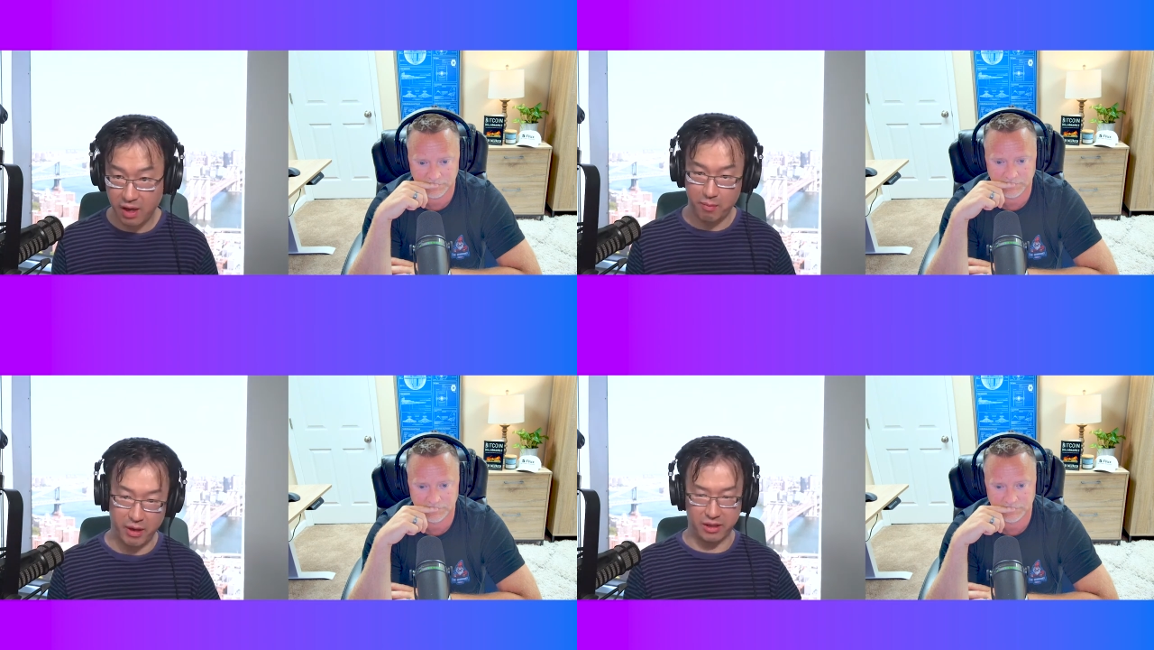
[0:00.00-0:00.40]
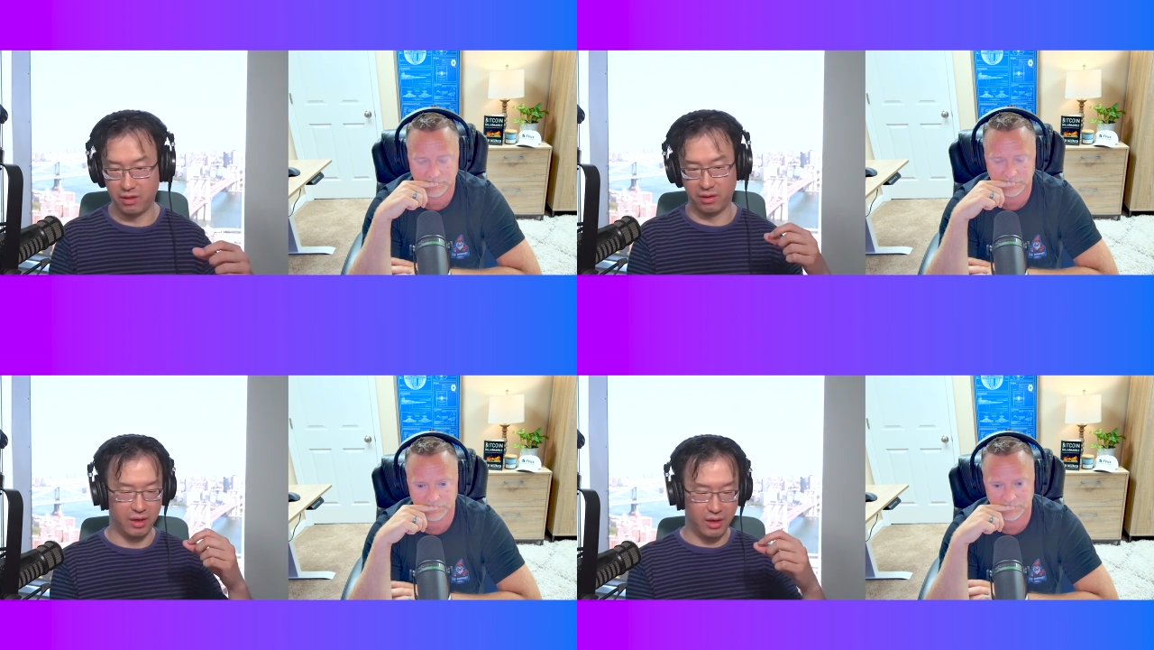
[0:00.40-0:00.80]
Speaker 1: But
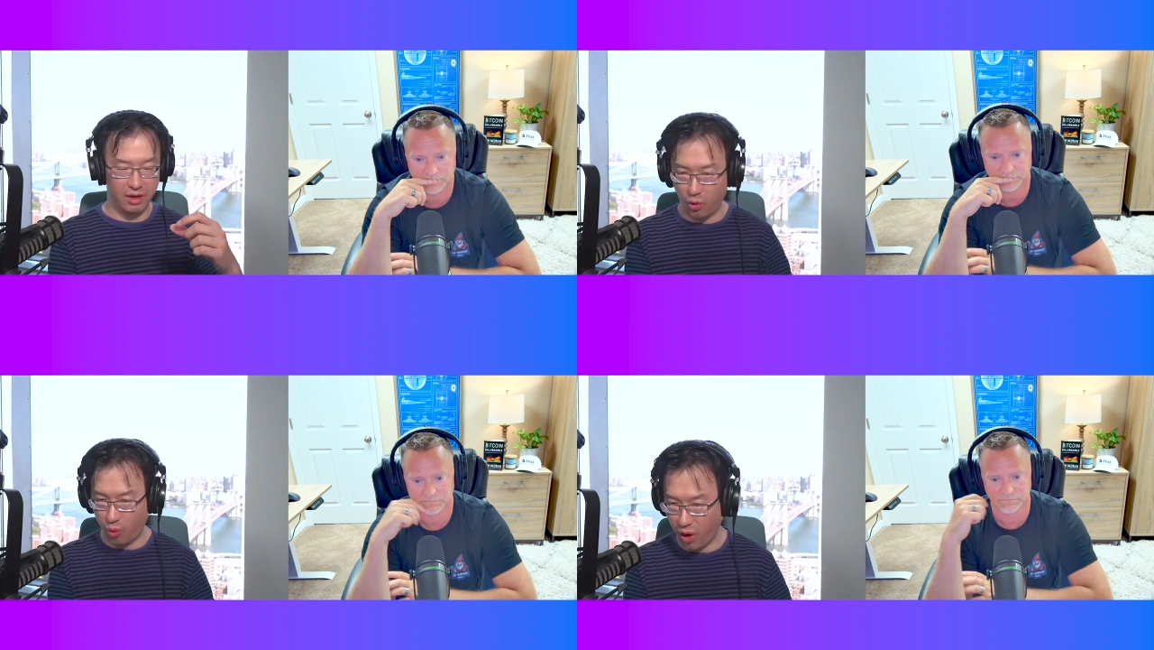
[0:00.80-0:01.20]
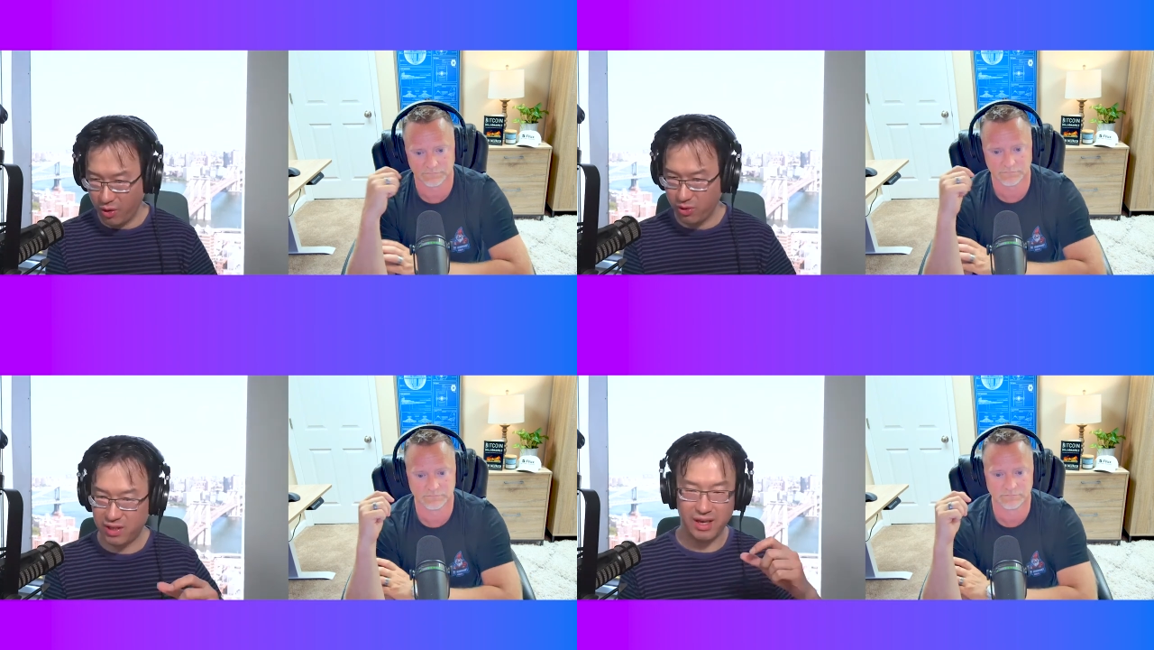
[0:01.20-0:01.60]
the
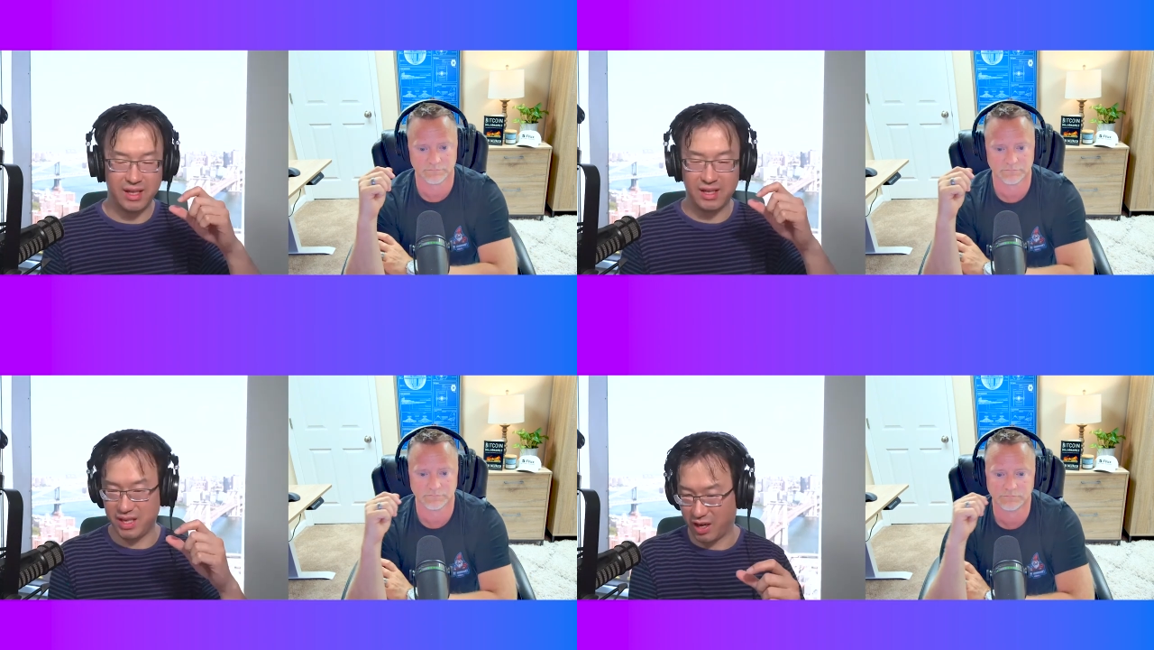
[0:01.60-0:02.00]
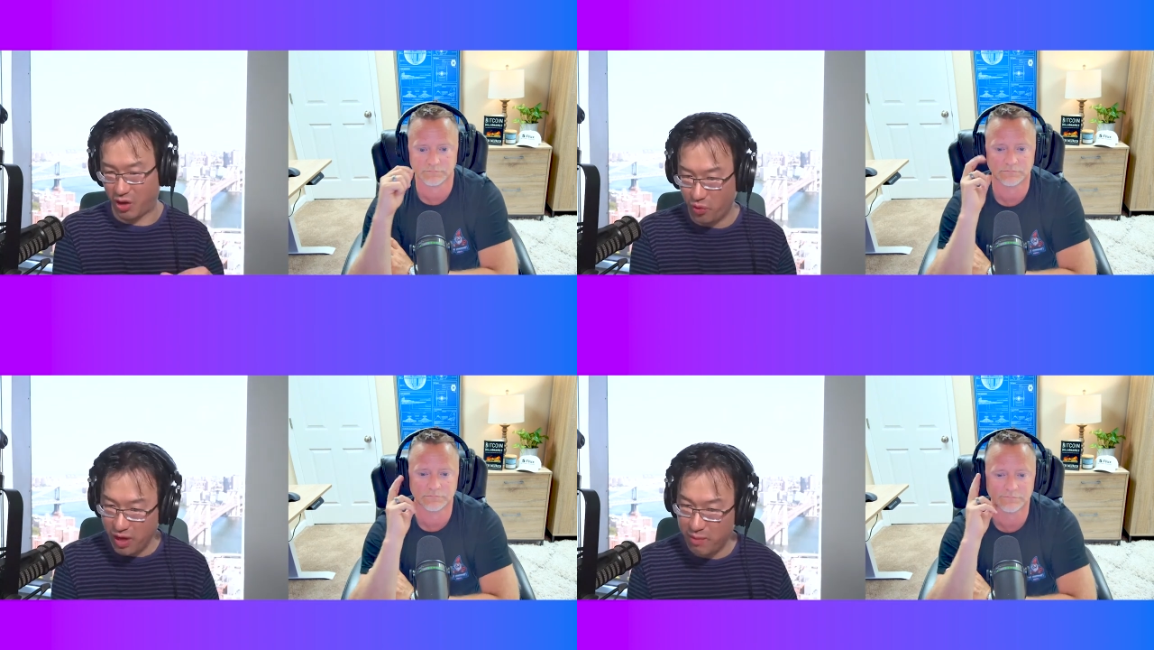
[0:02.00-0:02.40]
quote, the
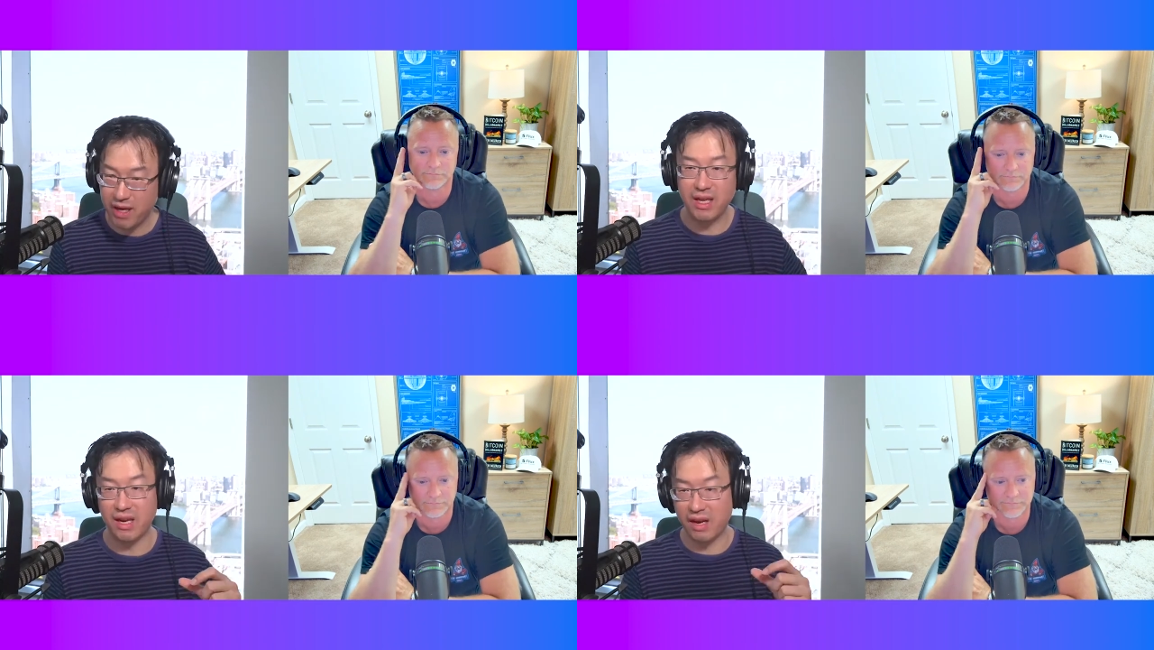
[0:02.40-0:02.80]
agreement,